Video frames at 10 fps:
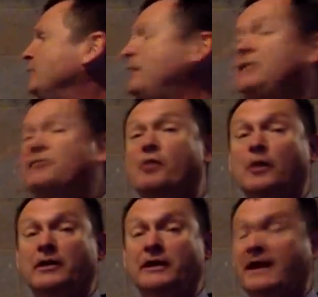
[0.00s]

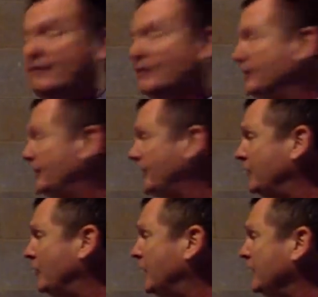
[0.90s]
P4 can have everything it
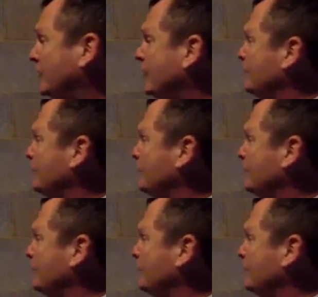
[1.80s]
wants.